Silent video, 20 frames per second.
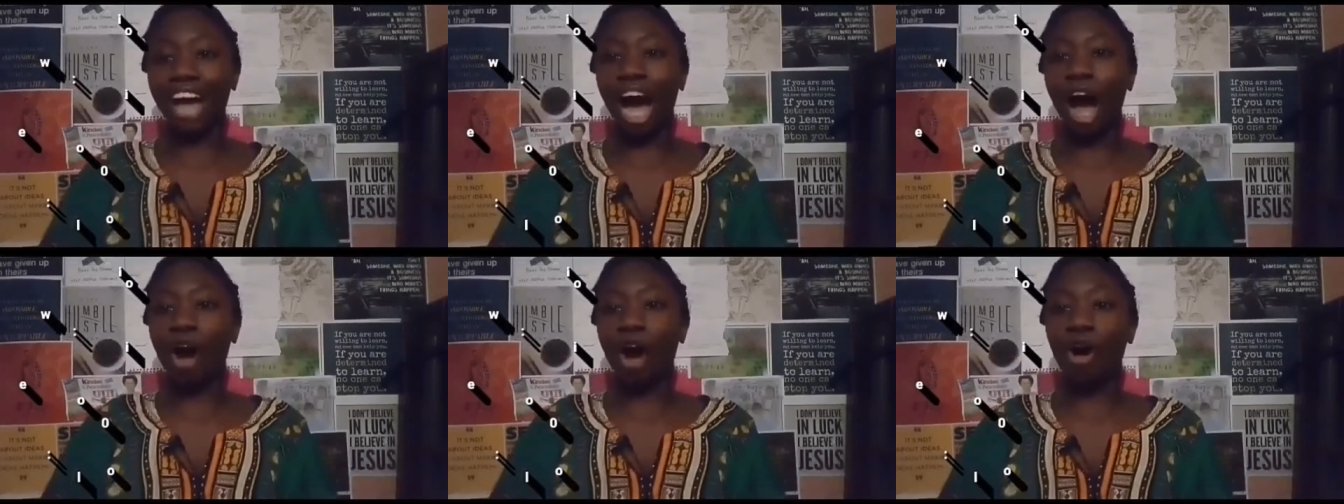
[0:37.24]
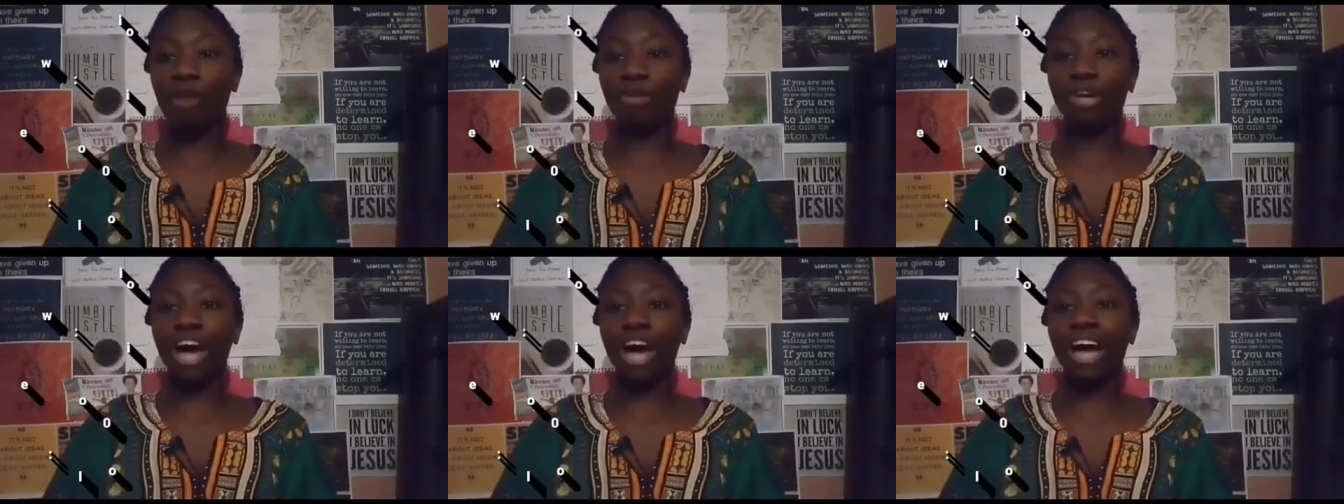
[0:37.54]
I
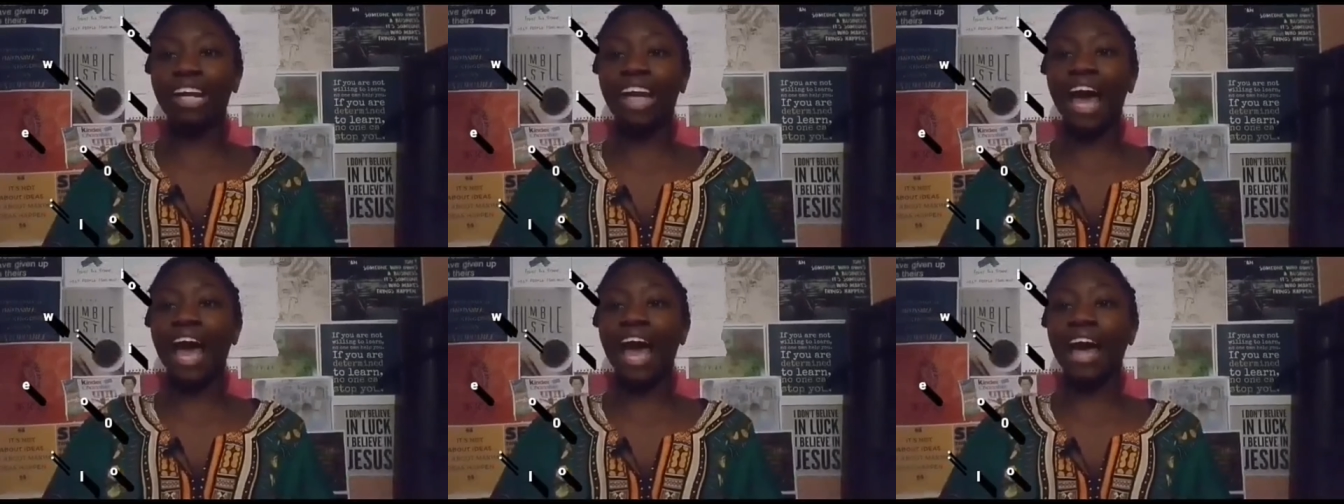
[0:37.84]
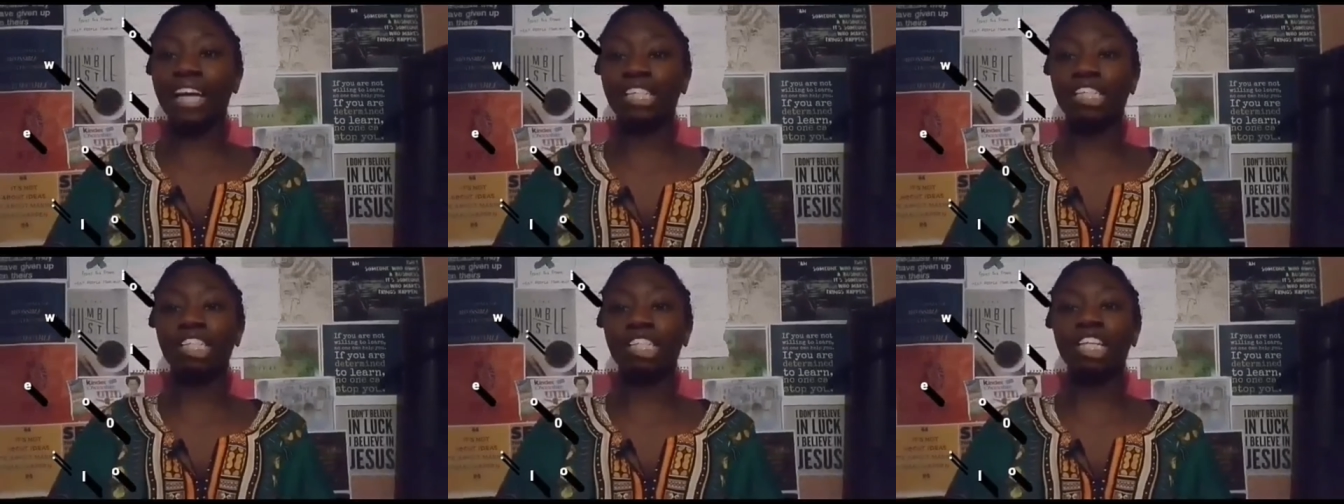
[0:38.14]
hope you had an
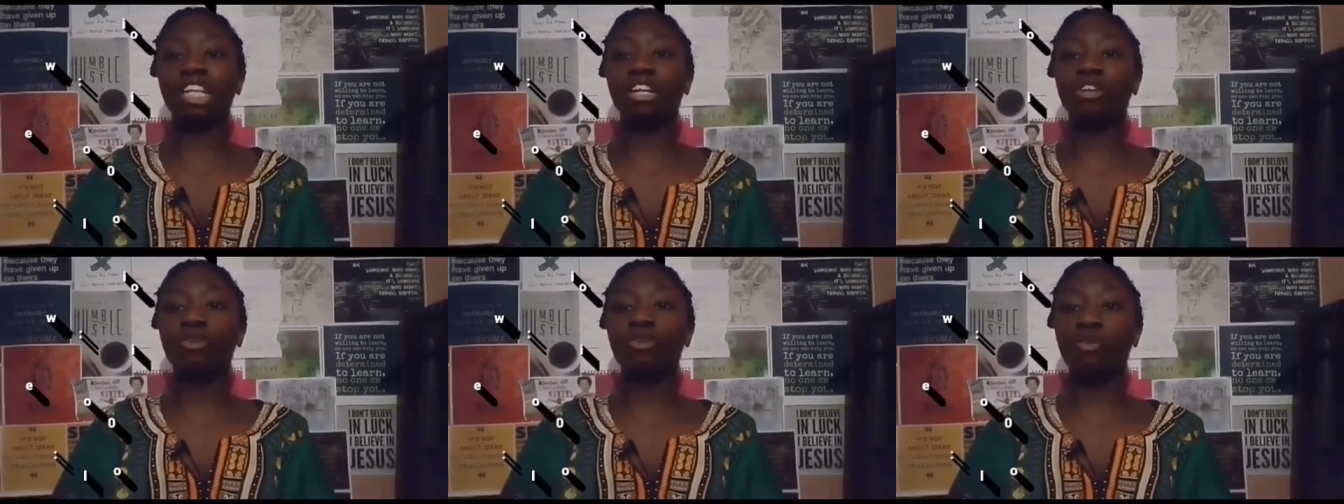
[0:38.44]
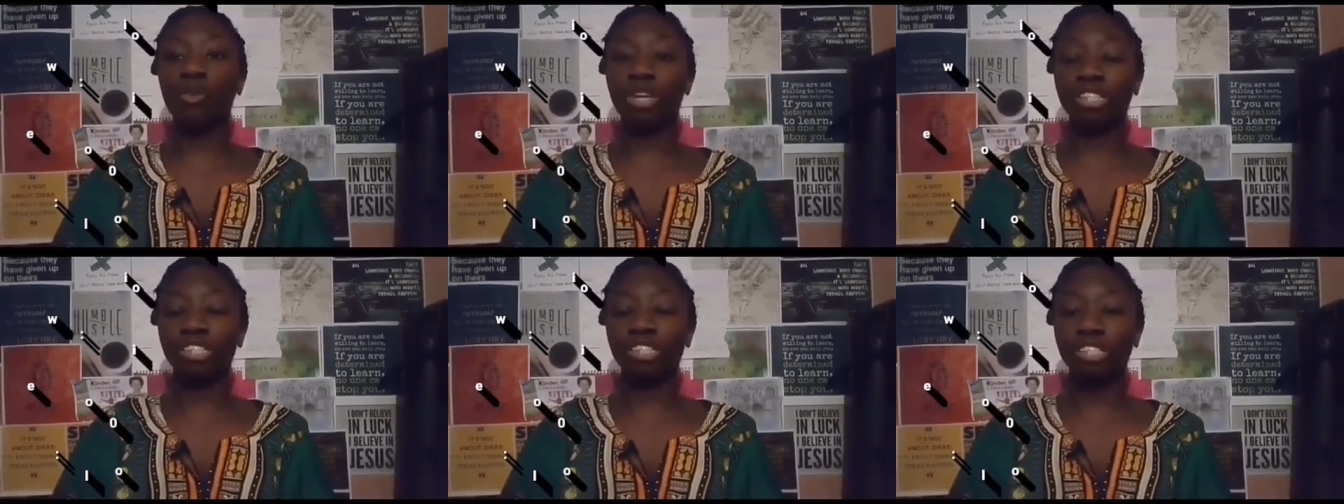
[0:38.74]
excellent
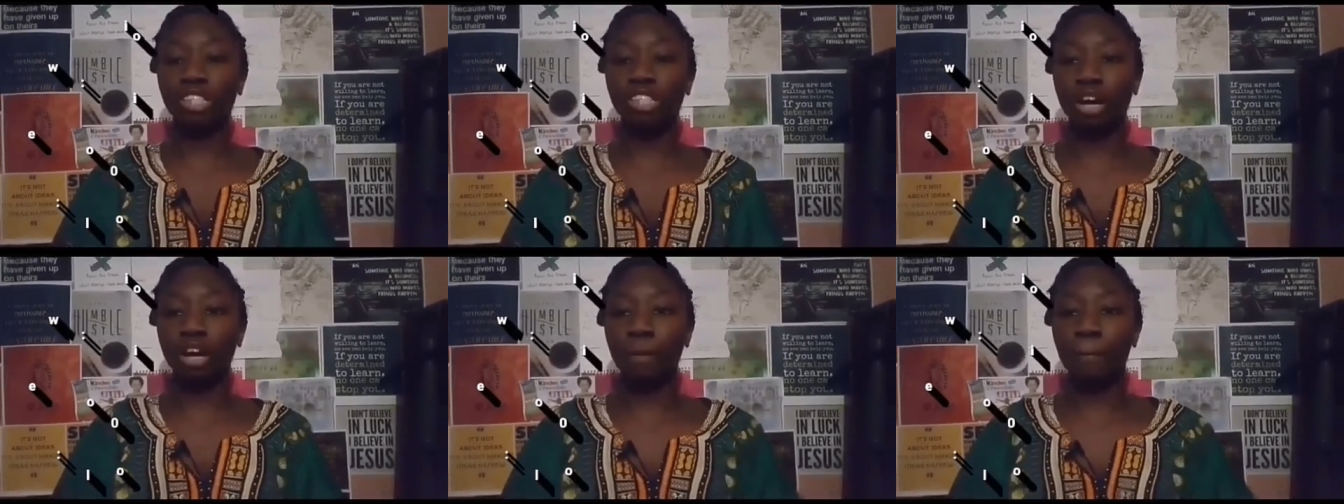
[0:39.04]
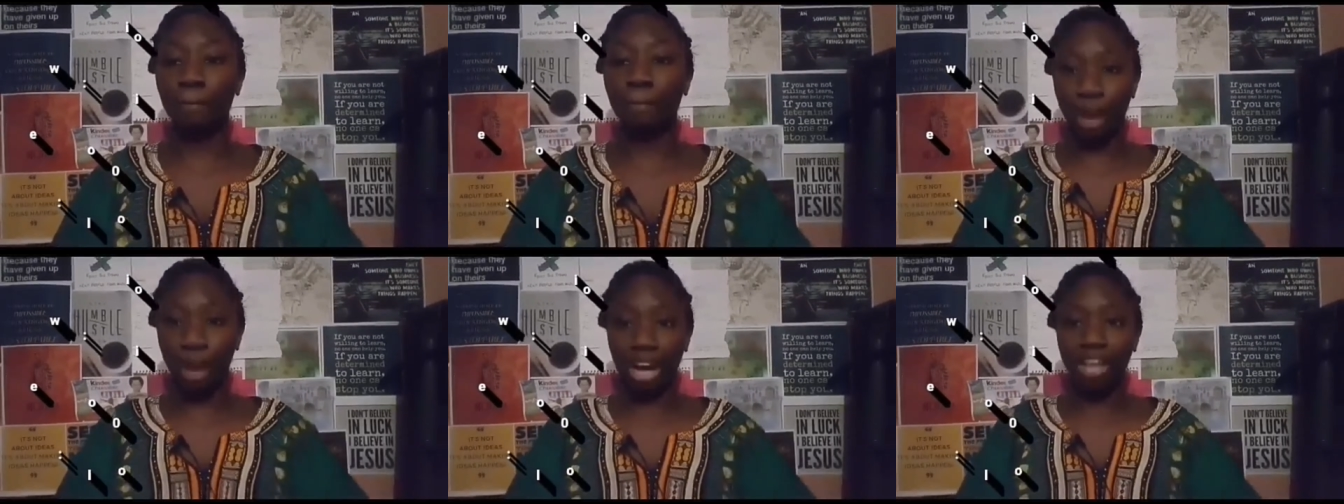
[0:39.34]
winter
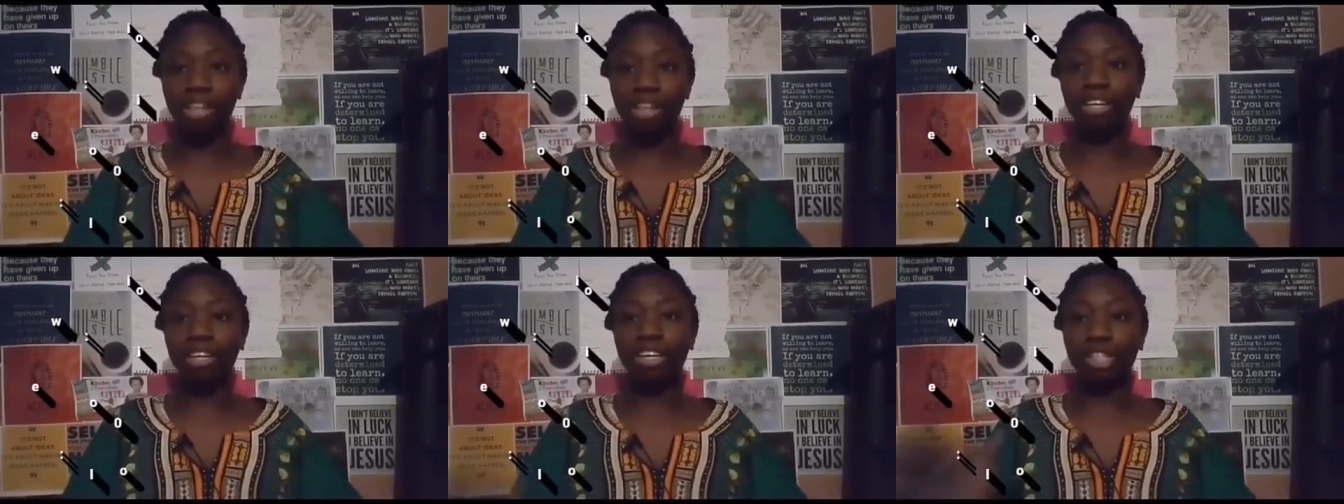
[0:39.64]
break,